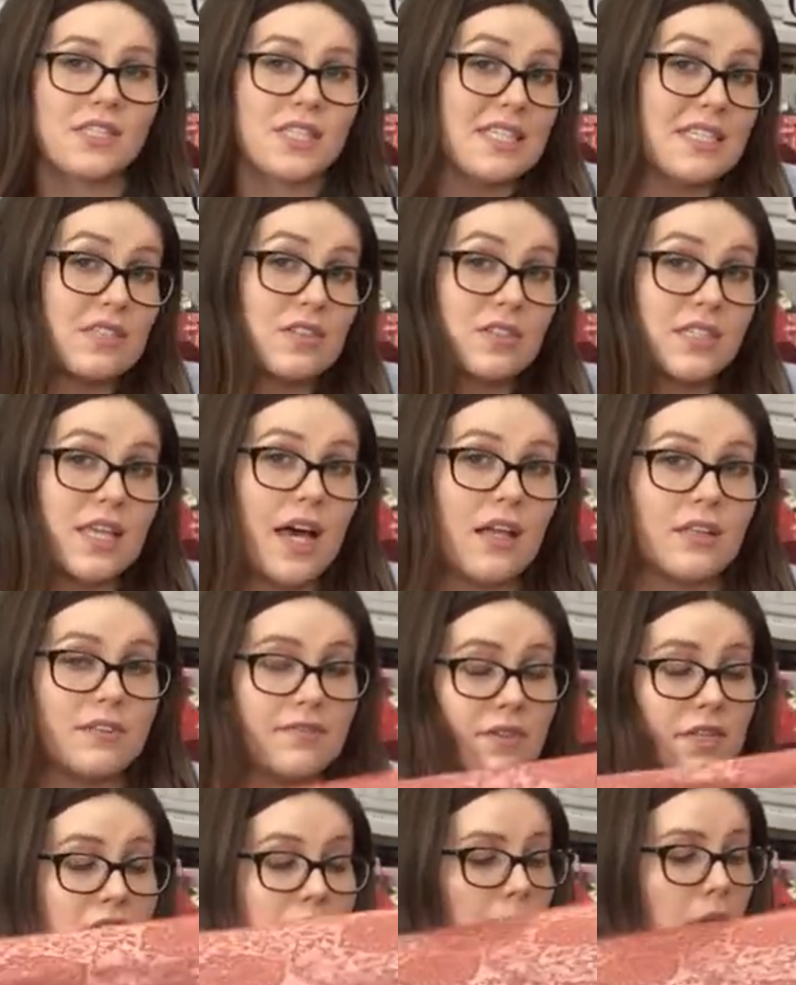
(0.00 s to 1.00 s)
they still sell
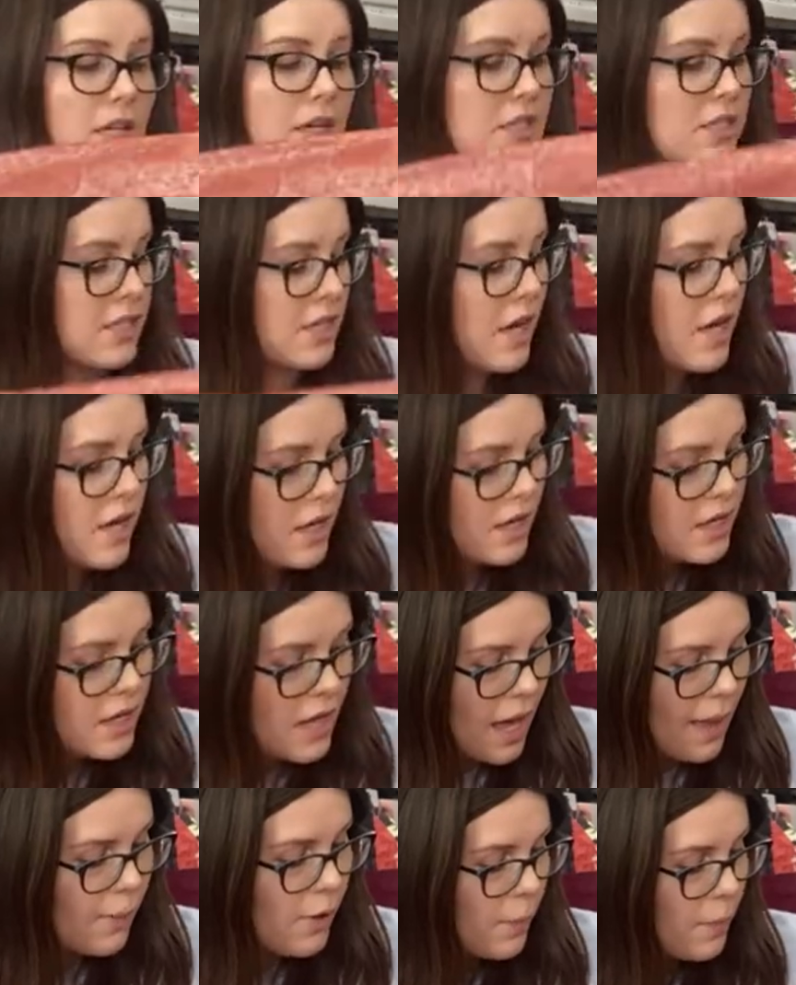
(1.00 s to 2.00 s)
if it is polyester.
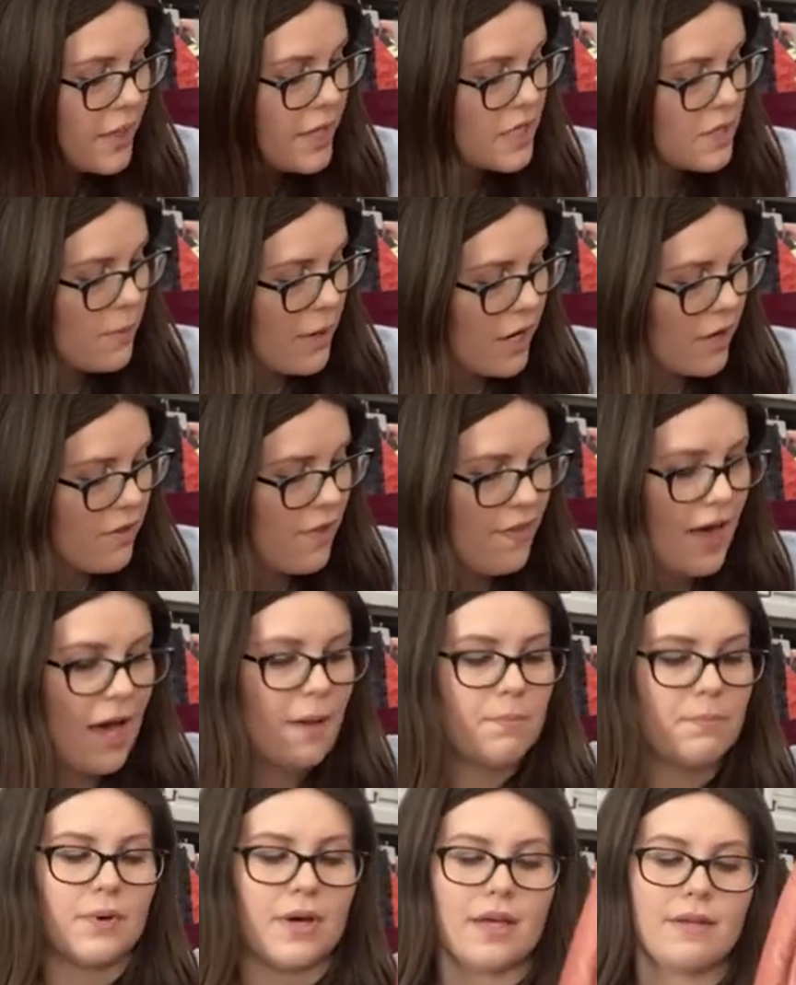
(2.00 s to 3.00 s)
I'm hoping it's better than
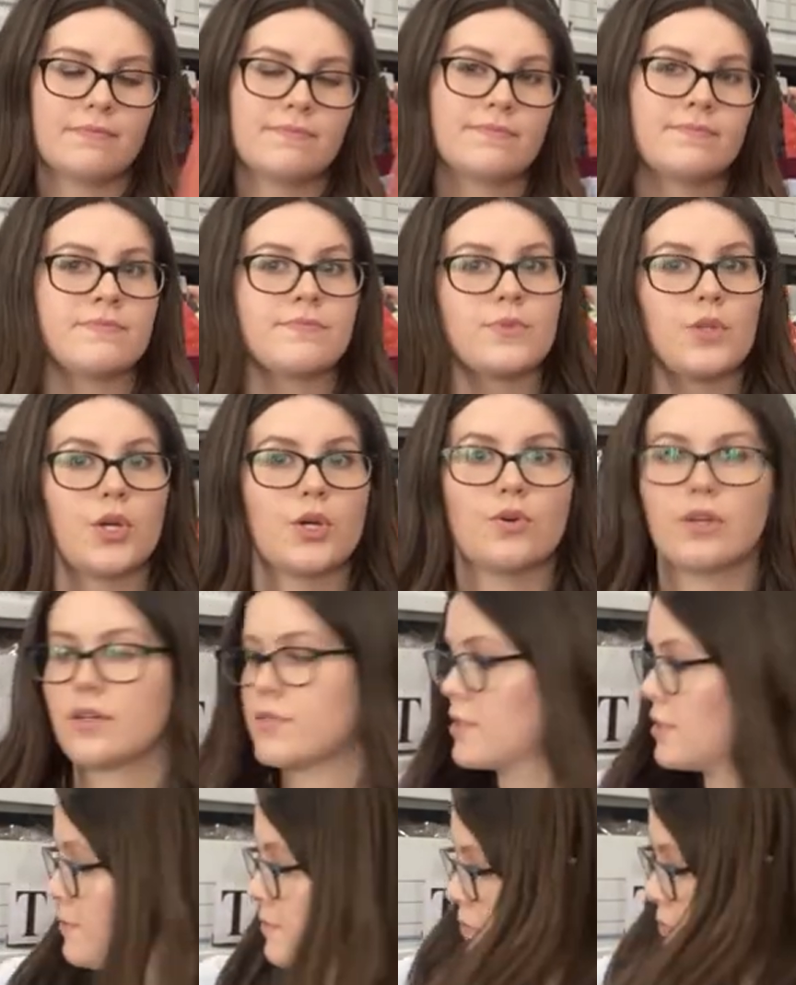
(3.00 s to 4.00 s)
that, but who
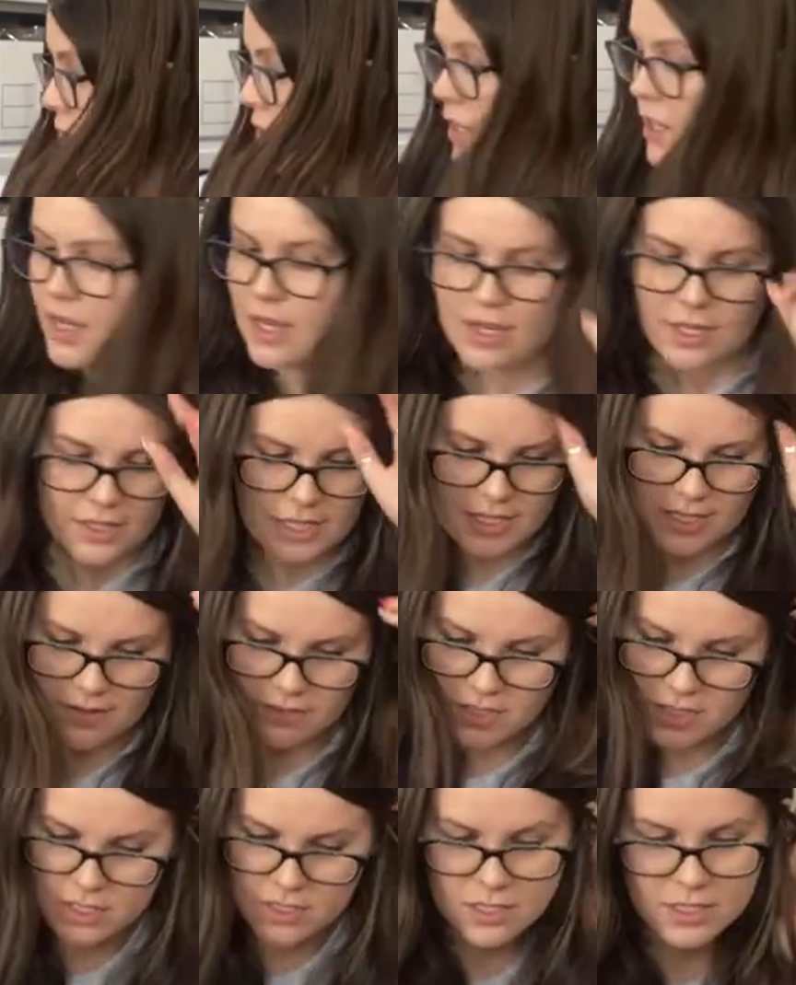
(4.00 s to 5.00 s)
knows. They
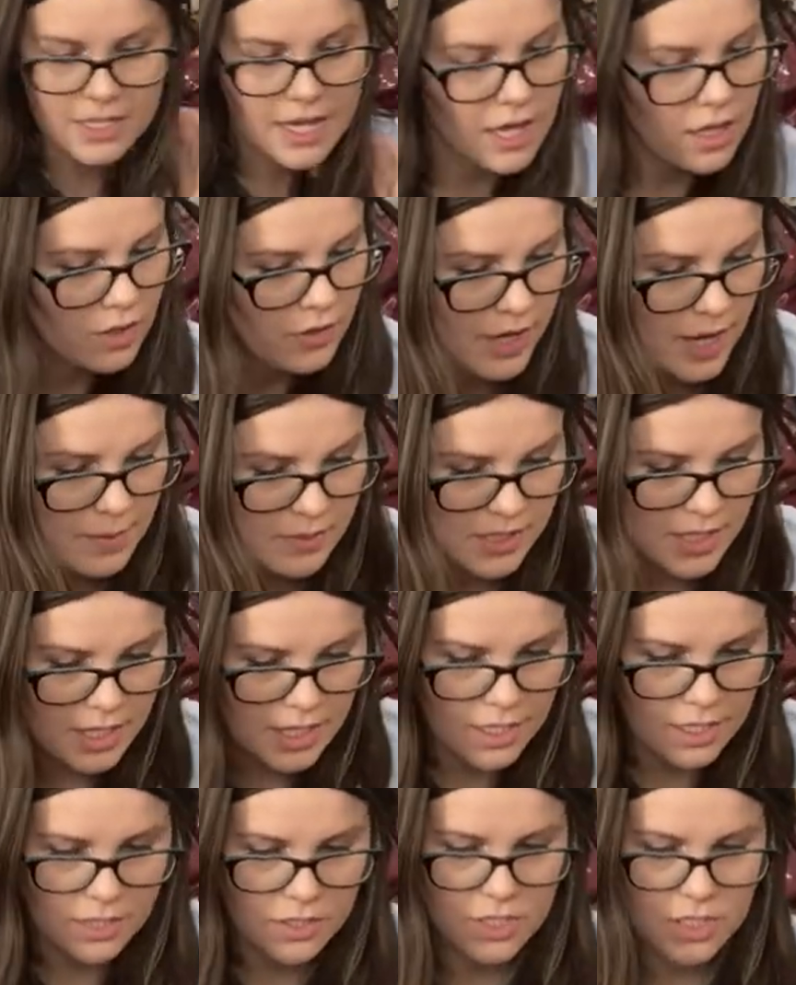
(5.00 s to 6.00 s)
definitely still sell. Okay, I'm
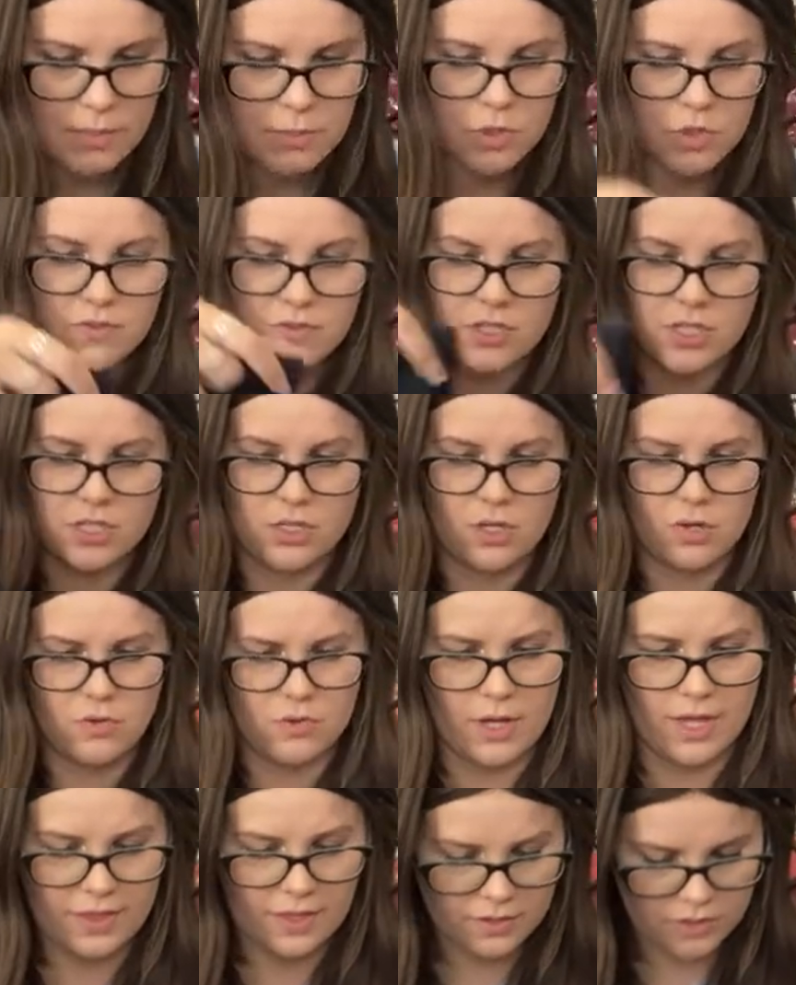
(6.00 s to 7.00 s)
seeing some sort of, oh, I thought